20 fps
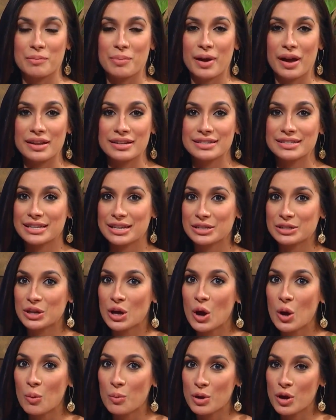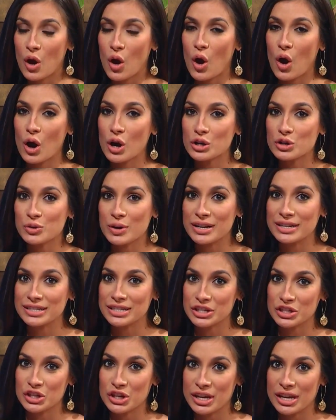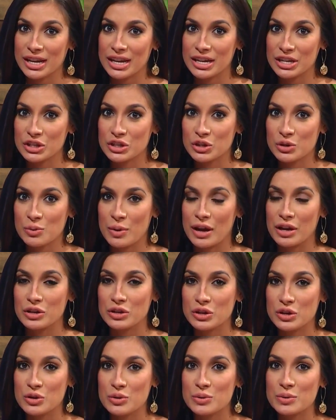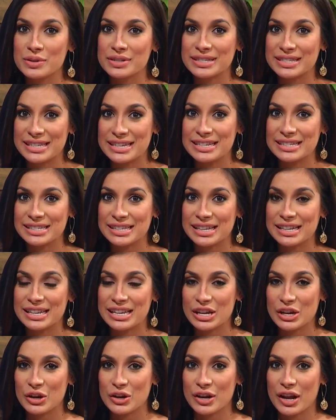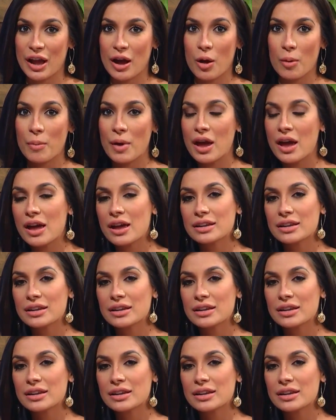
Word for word: But since we are transitioning into a new season here to help